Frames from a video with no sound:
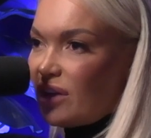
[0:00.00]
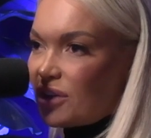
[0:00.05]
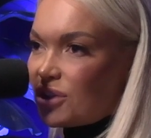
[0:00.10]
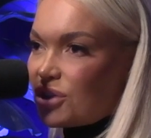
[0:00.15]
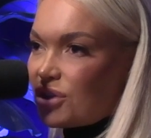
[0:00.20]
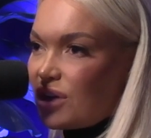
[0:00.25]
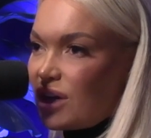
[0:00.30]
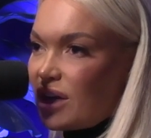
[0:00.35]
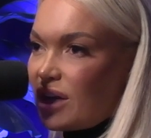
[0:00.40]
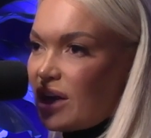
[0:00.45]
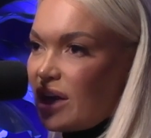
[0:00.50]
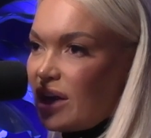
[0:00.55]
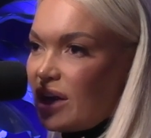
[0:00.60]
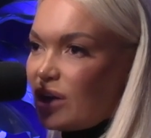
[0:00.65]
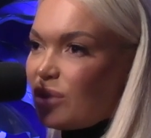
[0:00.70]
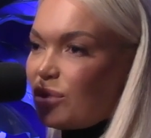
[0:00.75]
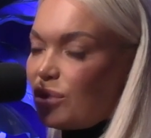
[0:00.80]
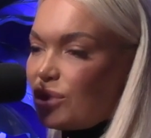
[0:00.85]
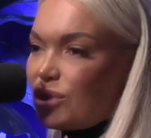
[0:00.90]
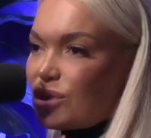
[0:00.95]
luxury
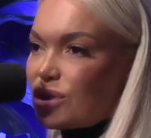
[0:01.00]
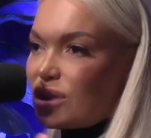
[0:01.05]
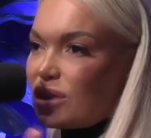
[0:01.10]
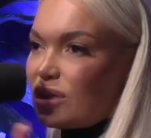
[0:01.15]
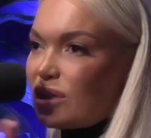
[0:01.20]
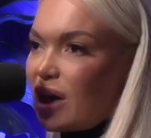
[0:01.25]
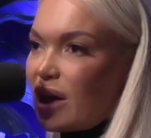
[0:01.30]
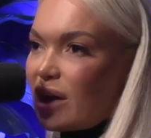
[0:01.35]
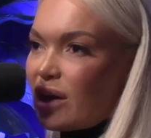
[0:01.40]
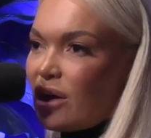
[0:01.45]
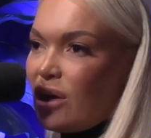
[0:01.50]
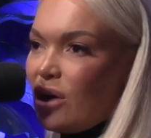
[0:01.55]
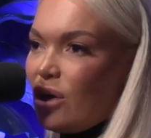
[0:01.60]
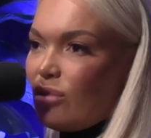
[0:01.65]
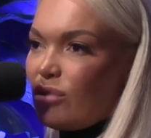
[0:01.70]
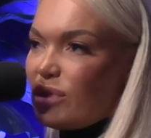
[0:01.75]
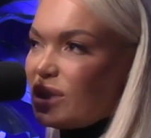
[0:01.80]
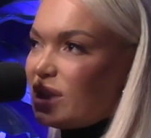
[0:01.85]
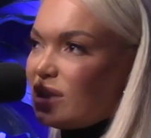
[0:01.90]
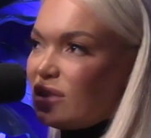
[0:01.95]
at Equolution. Like,
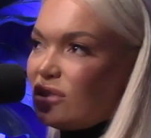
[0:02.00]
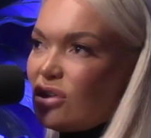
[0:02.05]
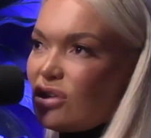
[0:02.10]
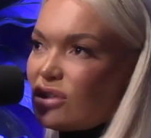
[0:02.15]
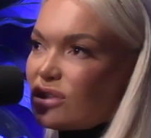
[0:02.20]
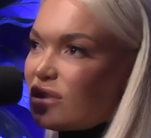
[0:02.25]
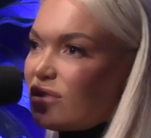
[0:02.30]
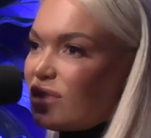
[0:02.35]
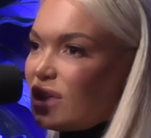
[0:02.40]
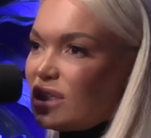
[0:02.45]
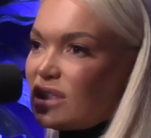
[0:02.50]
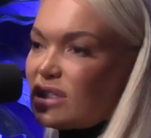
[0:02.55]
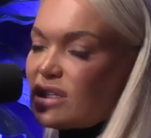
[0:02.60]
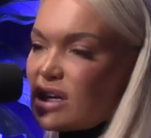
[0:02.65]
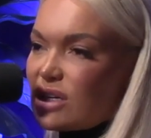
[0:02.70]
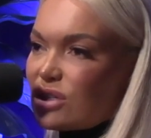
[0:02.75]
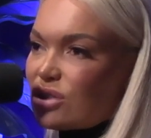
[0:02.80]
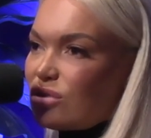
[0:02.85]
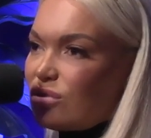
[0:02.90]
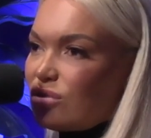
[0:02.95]
we did lots of
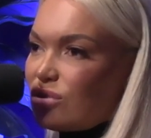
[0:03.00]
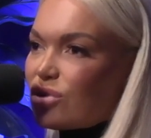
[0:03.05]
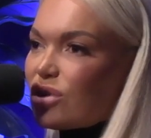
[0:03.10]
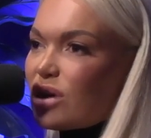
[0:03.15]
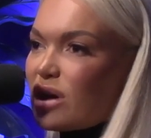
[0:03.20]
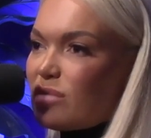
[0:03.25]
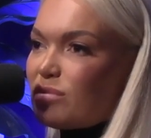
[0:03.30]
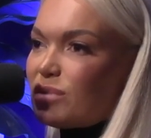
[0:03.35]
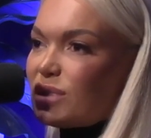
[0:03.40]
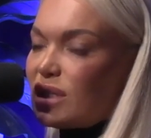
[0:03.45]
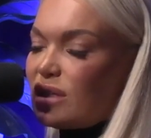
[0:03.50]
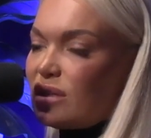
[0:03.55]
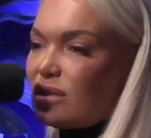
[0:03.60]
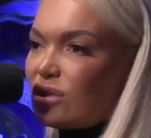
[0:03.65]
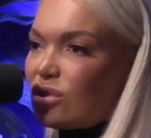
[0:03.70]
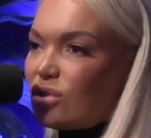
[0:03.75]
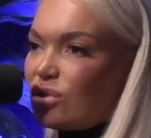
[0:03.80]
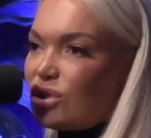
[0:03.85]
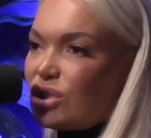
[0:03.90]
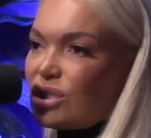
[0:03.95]
international trips
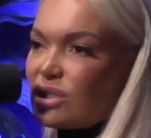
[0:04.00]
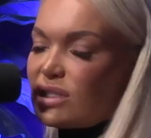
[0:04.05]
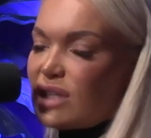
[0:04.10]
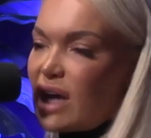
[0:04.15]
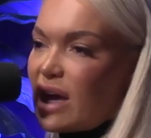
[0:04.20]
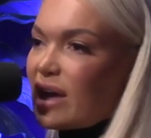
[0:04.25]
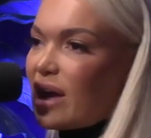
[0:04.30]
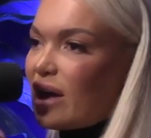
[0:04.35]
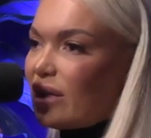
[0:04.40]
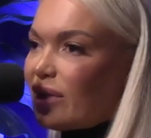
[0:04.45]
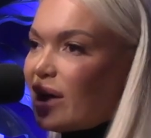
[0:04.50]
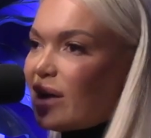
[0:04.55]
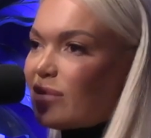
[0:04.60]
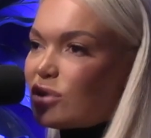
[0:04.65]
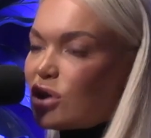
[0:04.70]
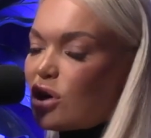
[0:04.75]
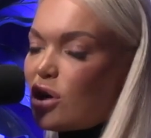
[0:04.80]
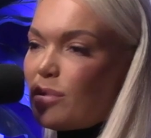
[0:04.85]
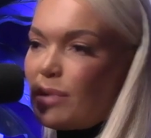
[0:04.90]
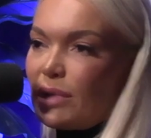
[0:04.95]
and could just take our
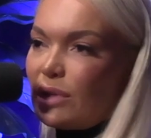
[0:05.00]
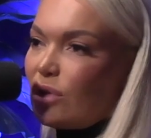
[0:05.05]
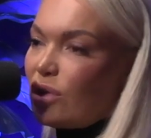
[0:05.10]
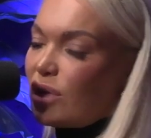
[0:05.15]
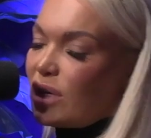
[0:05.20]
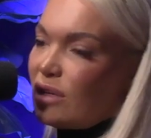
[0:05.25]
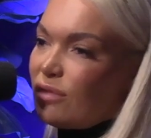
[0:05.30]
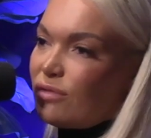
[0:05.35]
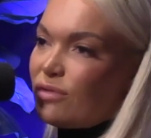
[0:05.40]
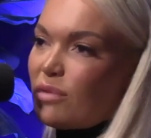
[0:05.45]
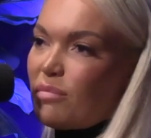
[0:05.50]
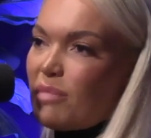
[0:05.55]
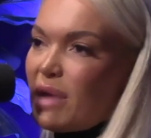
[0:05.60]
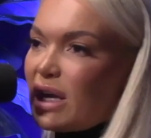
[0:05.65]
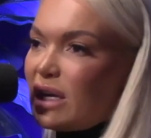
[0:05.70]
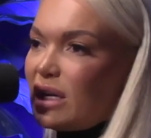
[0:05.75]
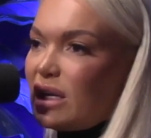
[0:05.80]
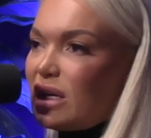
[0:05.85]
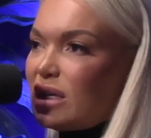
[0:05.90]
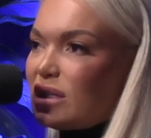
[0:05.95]
laptop and log in for
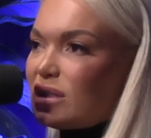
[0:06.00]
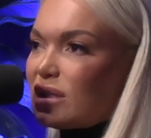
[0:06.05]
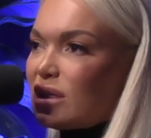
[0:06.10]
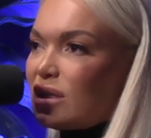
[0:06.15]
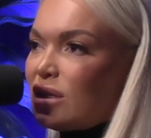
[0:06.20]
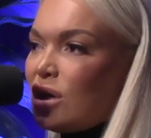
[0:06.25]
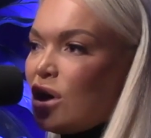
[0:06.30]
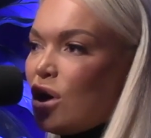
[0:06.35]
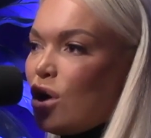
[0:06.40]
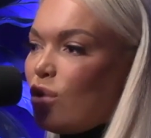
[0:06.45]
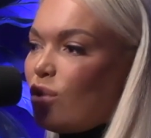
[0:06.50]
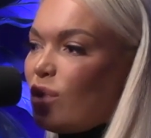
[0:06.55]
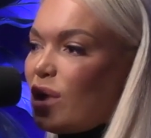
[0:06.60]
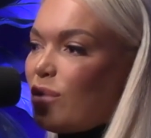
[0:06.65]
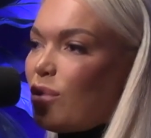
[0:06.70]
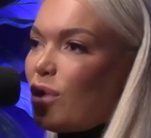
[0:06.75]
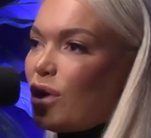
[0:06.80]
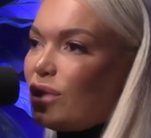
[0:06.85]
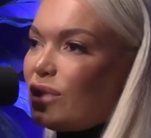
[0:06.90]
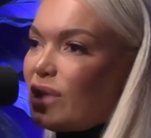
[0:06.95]
meetings, and
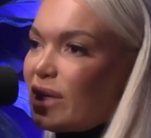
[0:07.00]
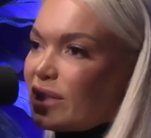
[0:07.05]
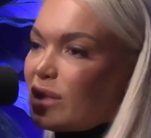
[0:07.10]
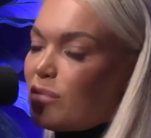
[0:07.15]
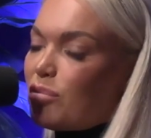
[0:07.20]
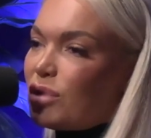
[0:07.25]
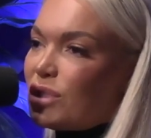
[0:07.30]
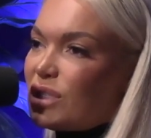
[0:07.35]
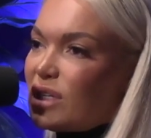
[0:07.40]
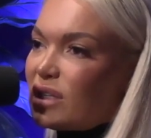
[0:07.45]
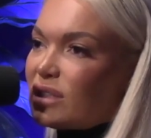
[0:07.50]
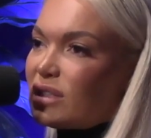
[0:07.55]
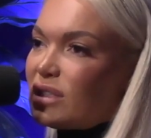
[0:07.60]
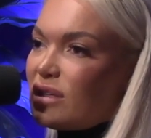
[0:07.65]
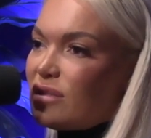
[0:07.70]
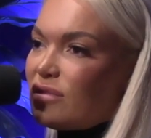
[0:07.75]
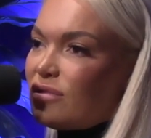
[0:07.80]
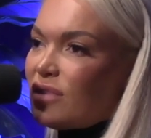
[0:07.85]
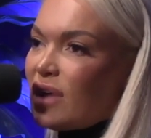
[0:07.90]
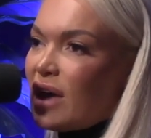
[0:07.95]
we weren't like the
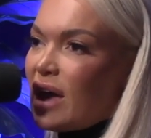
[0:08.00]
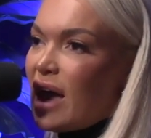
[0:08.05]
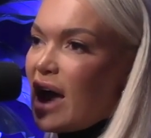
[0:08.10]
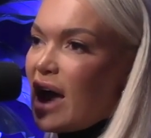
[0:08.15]
productive